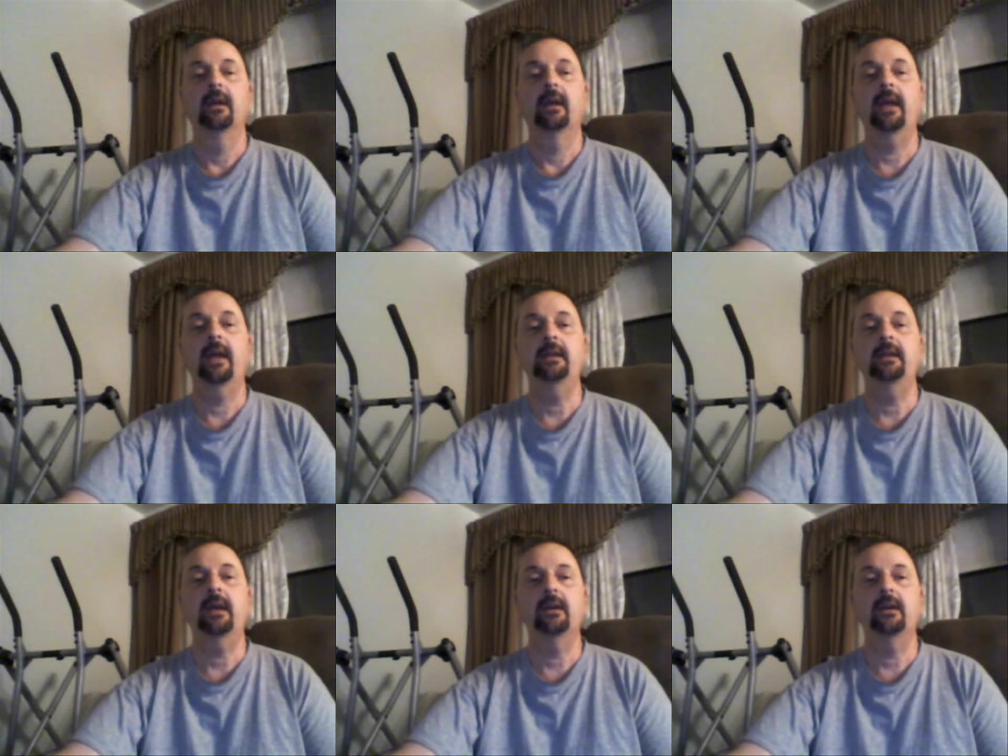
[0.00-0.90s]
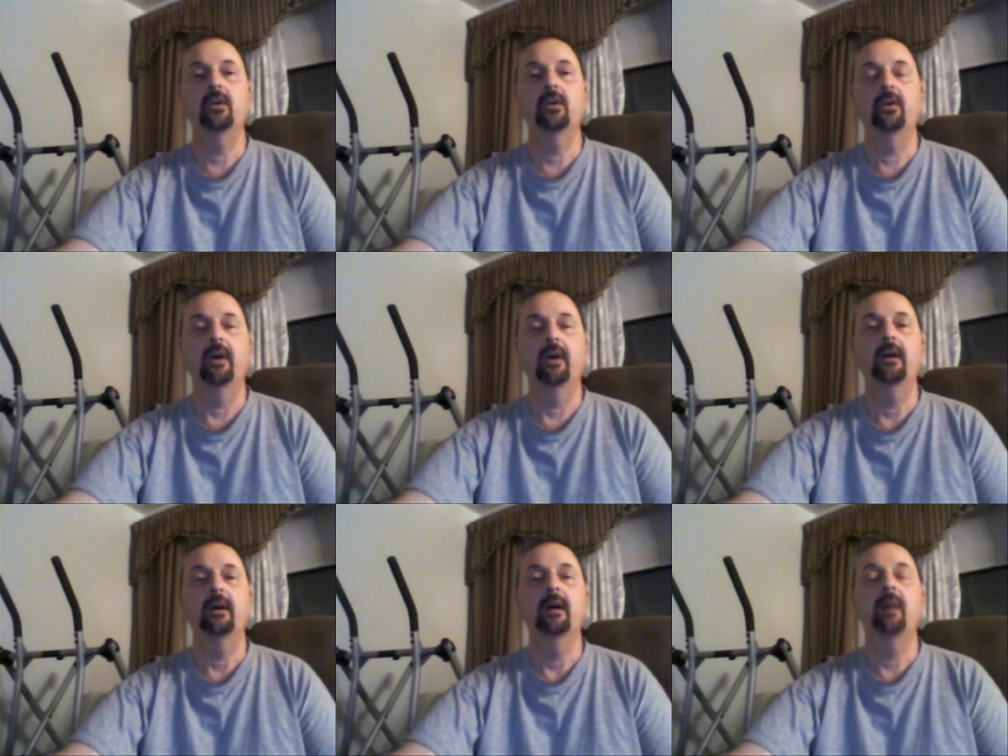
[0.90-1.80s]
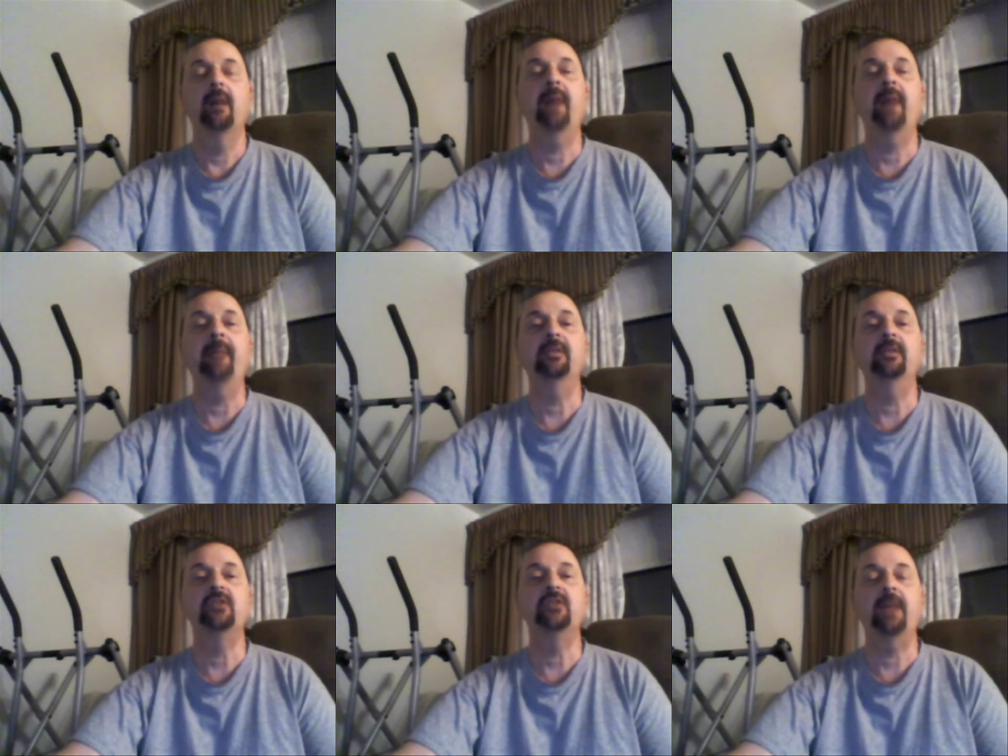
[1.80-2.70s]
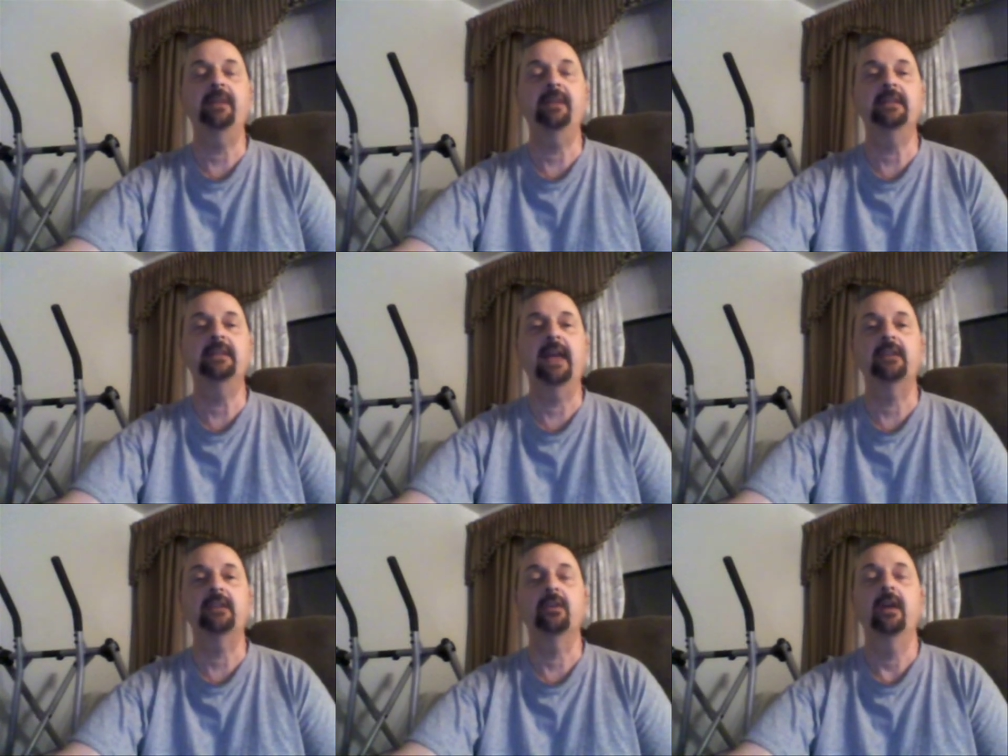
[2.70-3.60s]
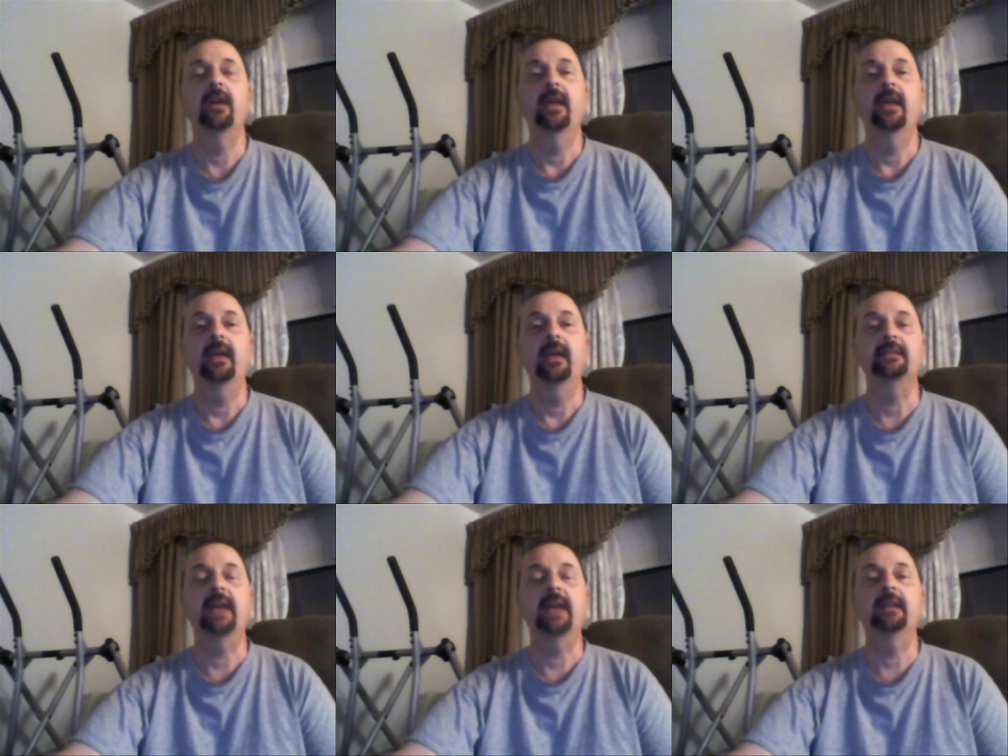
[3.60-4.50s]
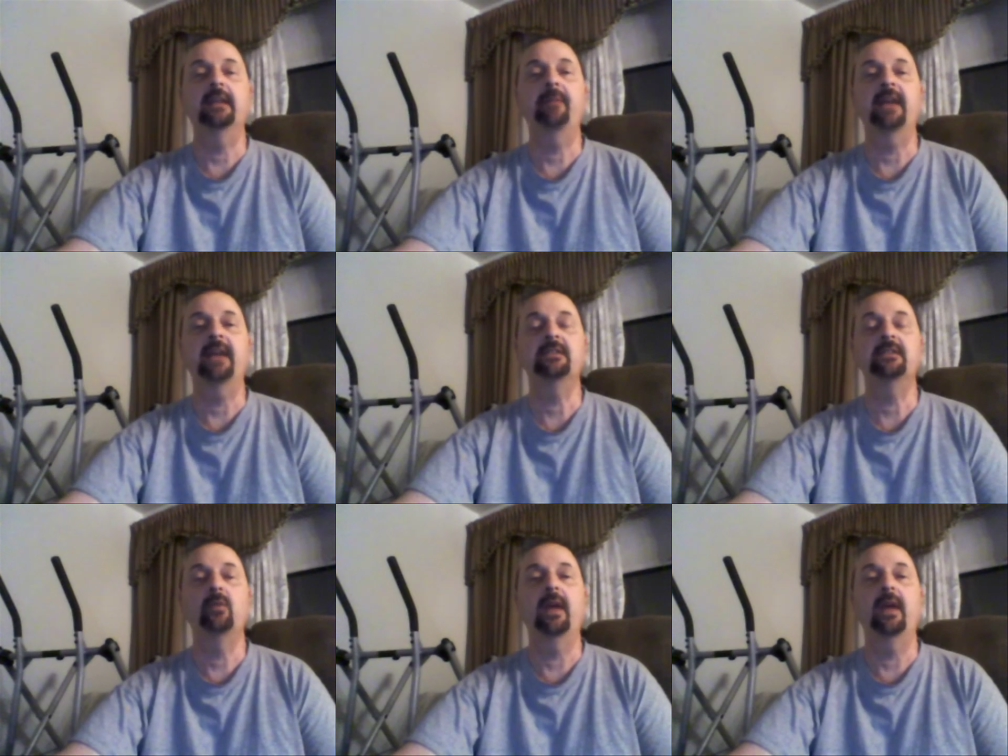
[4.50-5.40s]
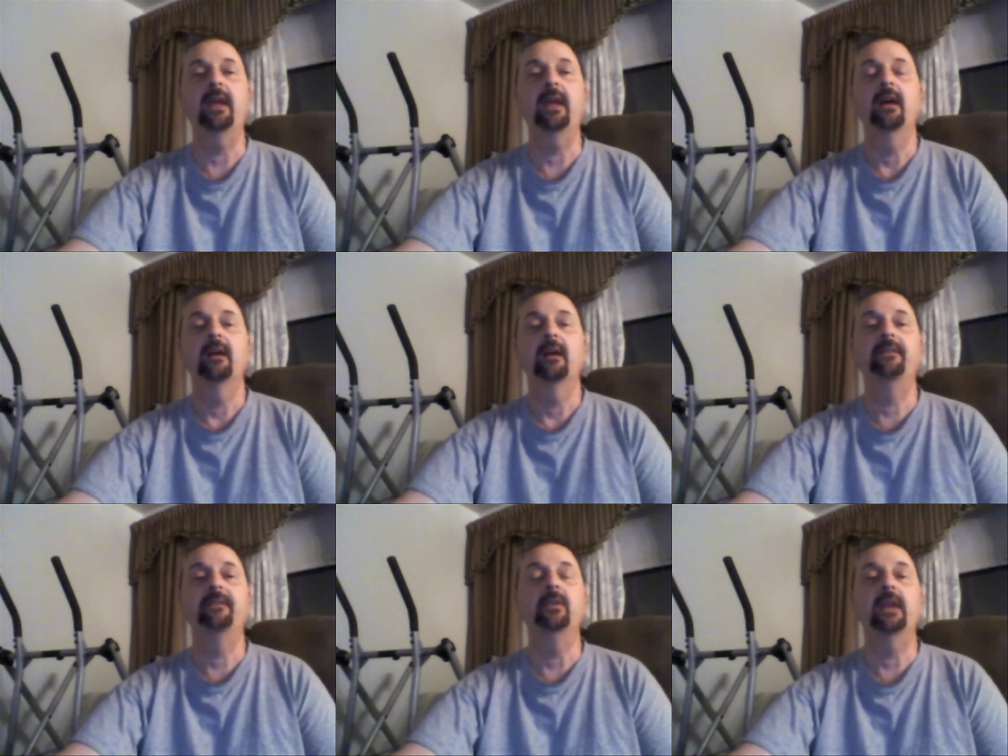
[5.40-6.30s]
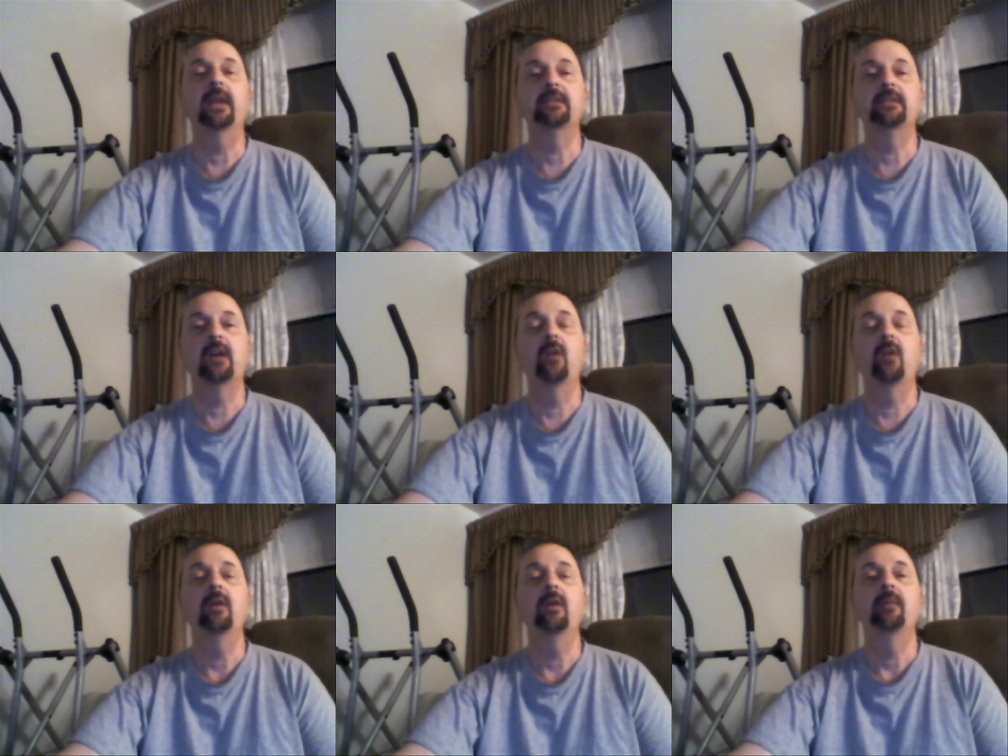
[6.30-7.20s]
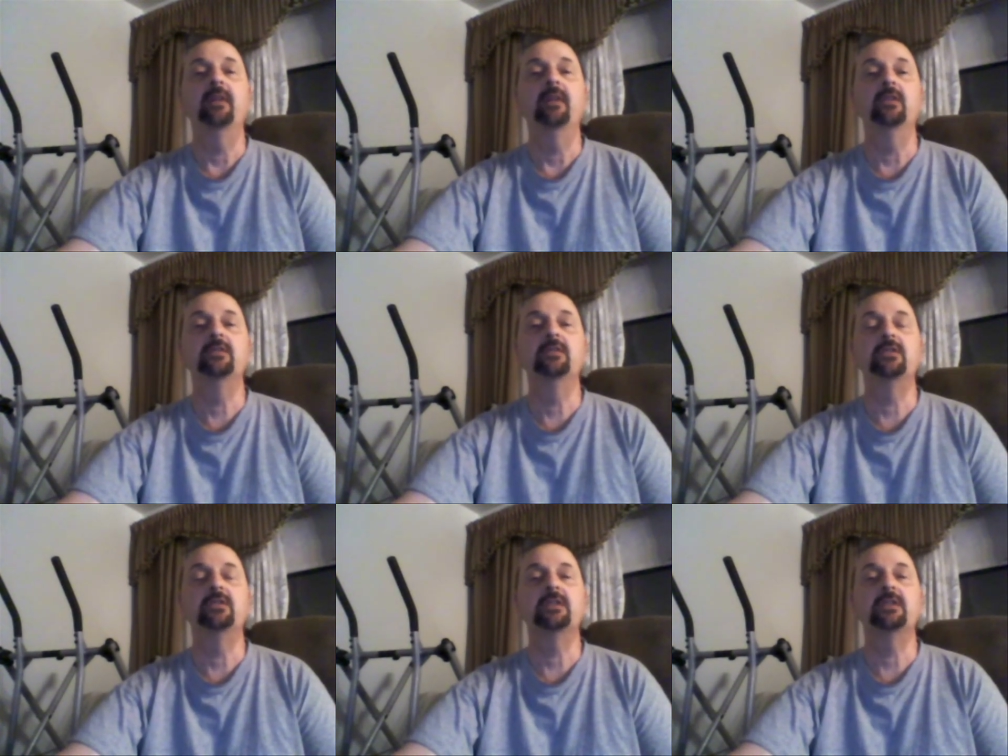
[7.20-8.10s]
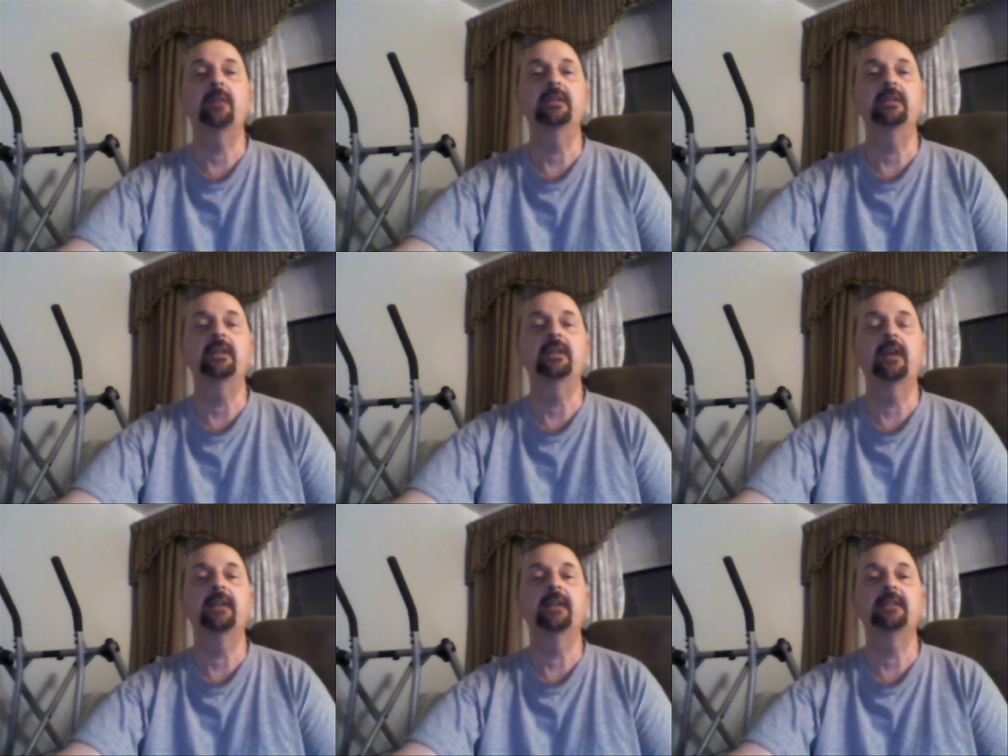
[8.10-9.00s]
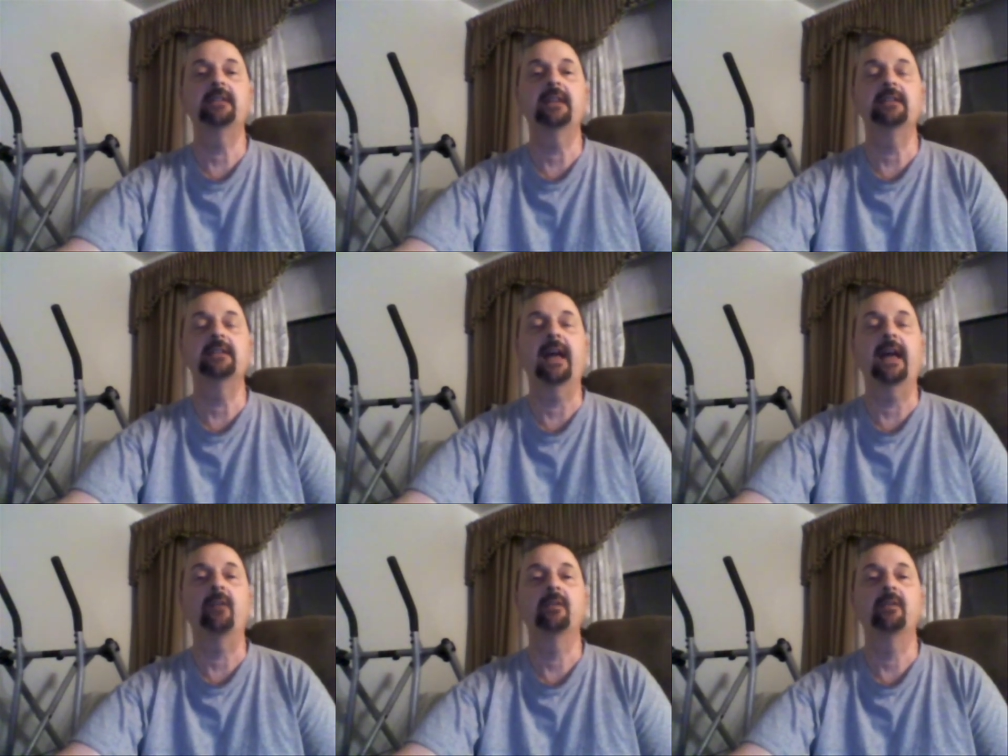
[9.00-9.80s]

Ken Takakura, a popular Japanese actor, has sadly passed away a few days ago, but news is just coming to the United States now.